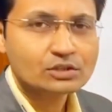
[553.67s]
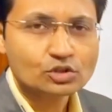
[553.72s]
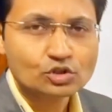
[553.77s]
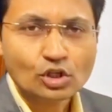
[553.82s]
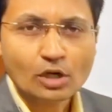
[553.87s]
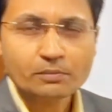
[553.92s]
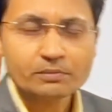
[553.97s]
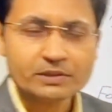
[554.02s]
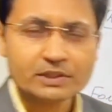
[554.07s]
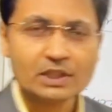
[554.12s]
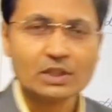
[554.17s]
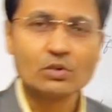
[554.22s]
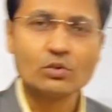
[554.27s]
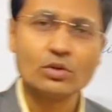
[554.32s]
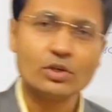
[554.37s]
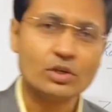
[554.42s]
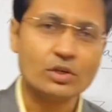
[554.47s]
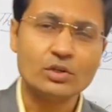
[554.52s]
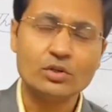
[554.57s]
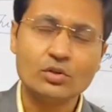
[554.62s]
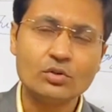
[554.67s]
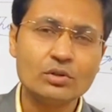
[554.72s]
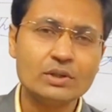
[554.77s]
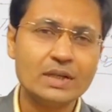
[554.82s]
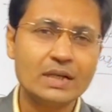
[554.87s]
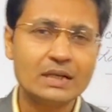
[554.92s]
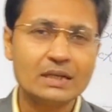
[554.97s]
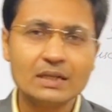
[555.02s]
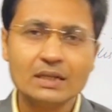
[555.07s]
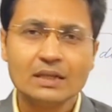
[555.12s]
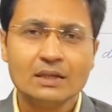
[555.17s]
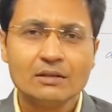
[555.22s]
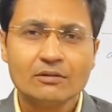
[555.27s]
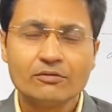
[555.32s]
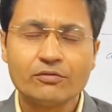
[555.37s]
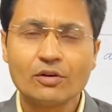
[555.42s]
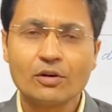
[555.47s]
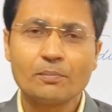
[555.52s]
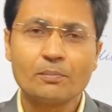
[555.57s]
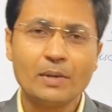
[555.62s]
job security. You know that
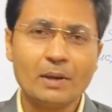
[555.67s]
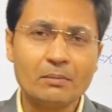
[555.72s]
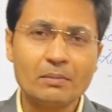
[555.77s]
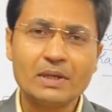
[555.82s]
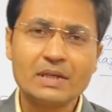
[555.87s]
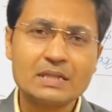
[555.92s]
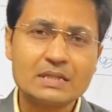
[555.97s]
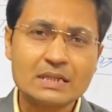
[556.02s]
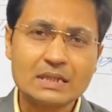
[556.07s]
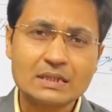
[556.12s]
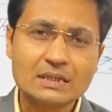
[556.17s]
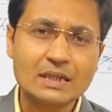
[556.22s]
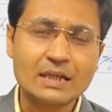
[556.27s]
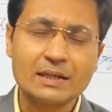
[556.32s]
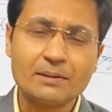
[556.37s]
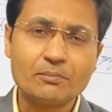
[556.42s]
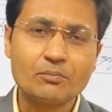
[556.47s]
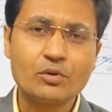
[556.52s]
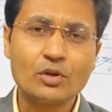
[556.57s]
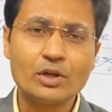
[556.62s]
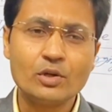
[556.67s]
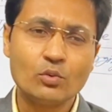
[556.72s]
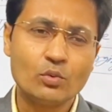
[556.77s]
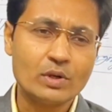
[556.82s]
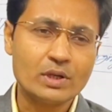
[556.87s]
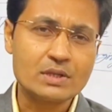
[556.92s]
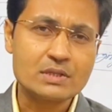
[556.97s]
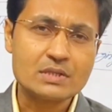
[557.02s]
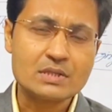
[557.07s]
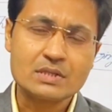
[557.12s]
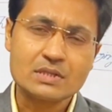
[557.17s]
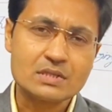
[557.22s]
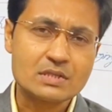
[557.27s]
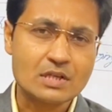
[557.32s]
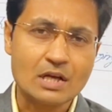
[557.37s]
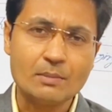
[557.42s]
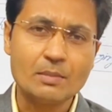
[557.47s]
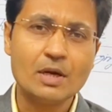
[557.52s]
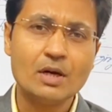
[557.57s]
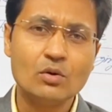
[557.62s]
for public sector employee, once
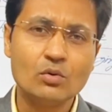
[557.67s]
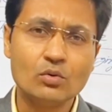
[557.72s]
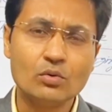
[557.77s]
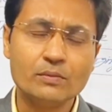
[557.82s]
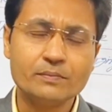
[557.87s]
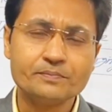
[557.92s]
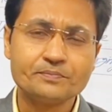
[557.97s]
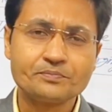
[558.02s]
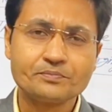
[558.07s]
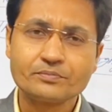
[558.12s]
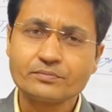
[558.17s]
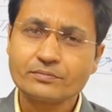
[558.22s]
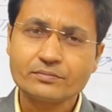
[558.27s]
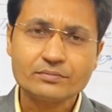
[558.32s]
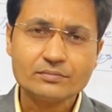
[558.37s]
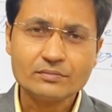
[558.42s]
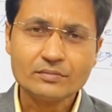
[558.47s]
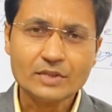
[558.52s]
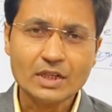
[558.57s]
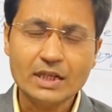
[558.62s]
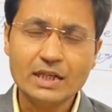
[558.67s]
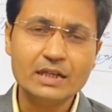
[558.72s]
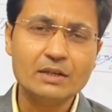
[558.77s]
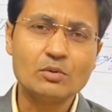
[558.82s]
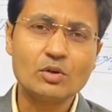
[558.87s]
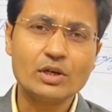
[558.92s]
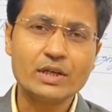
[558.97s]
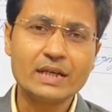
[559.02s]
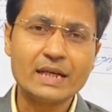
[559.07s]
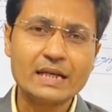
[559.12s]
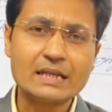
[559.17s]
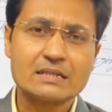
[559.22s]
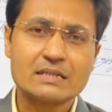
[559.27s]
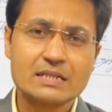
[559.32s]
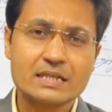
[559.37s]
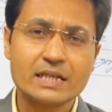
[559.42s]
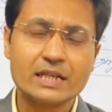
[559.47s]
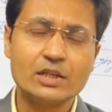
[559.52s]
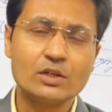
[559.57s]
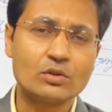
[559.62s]
somehow anybody can
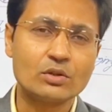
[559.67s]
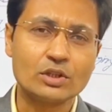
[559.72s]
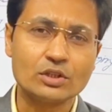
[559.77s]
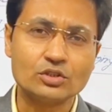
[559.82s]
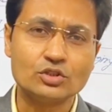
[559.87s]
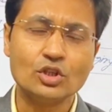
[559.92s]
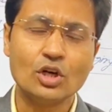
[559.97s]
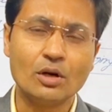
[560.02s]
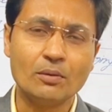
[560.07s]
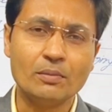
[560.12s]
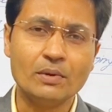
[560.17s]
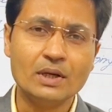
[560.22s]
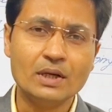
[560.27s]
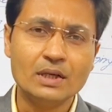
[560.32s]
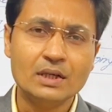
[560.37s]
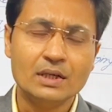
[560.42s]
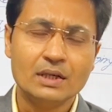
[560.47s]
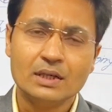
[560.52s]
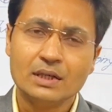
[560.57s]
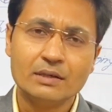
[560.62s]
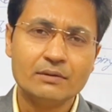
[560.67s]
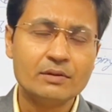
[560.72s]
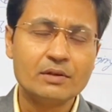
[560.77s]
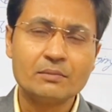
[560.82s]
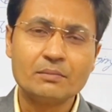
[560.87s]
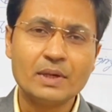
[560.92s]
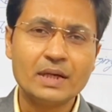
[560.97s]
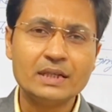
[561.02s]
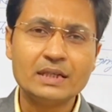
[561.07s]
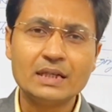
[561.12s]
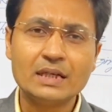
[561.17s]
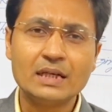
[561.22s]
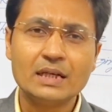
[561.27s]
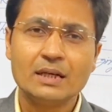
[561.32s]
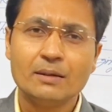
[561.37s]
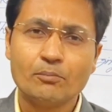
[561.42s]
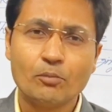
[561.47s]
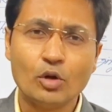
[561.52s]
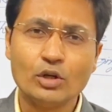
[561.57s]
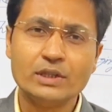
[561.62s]
secure the job, even by
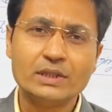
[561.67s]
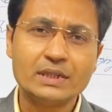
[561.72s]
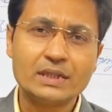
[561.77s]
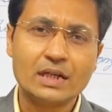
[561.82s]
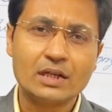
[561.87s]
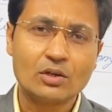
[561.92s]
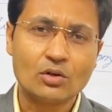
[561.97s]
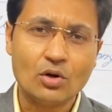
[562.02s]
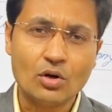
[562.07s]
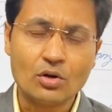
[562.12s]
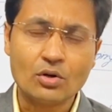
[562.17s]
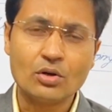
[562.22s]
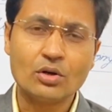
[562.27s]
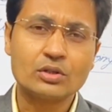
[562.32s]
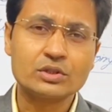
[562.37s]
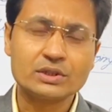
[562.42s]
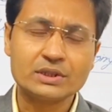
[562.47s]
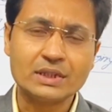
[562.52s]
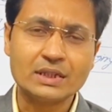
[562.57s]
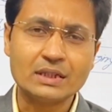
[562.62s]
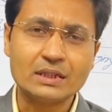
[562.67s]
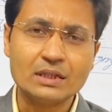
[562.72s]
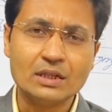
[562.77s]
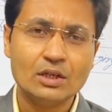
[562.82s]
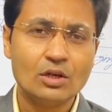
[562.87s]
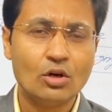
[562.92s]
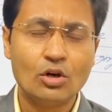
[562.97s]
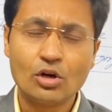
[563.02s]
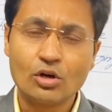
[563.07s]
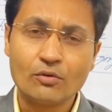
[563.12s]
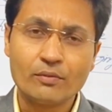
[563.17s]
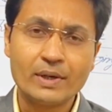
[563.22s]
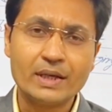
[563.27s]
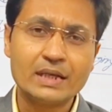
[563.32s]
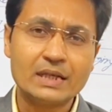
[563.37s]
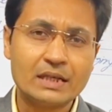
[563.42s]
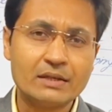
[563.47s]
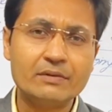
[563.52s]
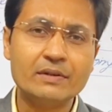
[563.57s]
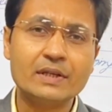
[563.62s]
the political concoction or
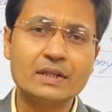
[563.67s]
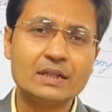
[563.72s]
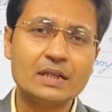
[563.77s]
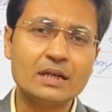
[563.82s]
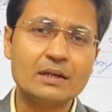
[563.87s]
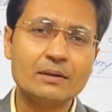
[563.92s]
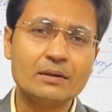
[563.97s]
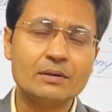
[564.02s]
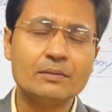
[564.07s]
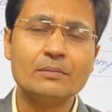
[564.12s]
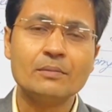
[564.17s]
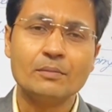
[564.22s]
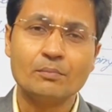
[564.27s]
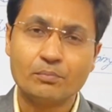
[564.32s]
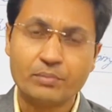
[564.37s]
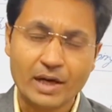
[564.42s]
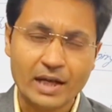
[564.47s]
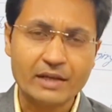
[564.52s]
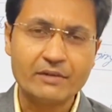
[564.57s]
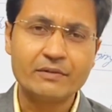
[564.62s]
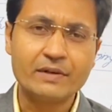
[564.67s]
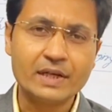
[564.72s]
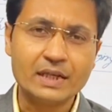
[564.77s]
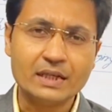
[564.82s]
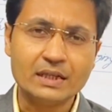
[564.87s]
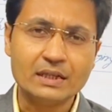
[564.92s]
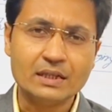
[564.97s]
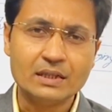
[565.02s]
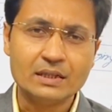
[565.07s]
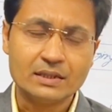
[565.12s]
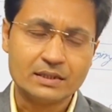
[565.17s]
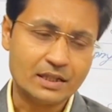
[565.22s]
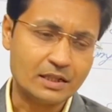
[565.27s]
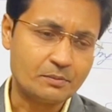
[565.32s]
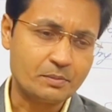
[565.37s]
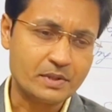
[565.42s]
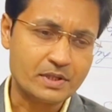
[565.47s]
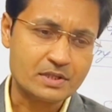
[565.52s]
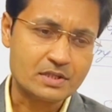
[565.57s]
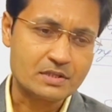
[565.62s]
by giving the bribery.
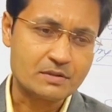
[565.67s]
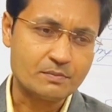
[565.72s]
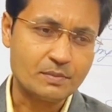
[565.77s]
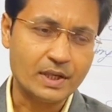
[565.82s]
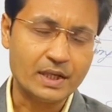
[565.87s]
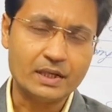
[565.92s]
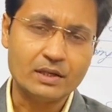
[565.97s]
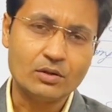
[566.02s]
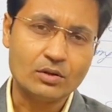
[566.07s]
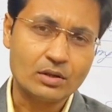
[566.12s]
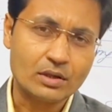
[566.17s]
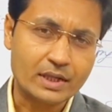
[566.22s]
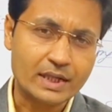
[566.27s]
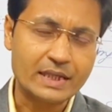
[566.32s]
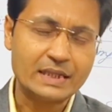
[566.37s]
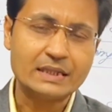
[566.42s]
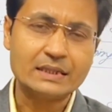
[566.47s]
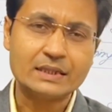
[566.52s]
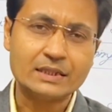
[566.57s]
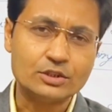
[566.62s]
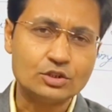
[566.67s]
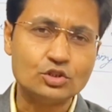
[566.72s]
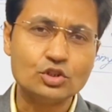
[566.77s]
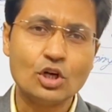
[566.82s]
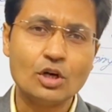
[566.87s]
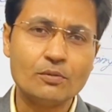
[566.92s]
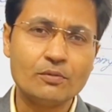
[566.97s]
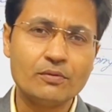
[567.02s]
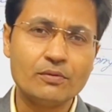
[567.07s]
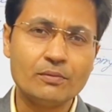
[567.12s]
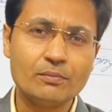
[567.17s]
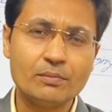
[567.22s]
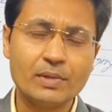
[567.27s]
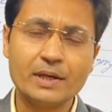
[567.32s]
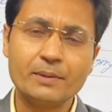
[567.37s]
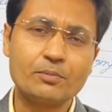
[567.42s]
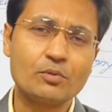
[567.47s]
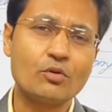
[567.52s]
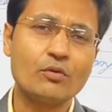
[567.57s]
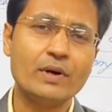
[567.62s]
That means by getting the job,
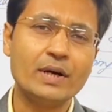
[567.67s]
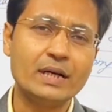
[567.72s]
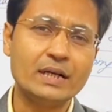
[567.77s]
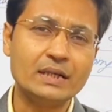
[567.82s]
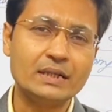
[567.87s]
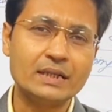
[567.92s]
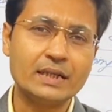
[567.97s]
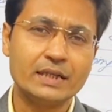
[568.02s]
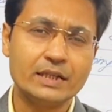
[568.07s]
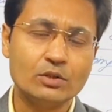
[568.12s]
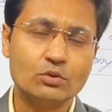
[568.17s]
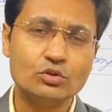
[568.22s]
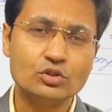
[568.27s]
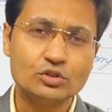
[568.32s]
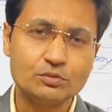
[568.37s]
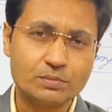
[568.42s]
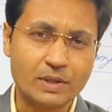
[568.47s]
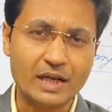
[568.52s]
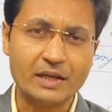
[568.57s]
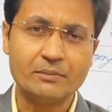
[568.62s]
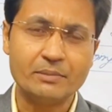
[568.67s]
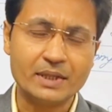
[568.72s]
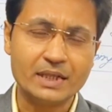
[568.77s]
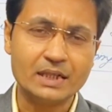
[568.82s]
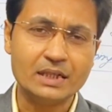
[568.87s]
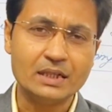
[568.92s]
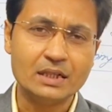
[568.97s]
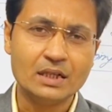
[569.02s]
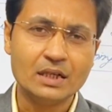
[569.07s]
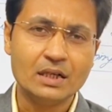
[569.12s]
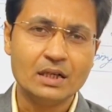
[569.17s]
by providing the huge bribery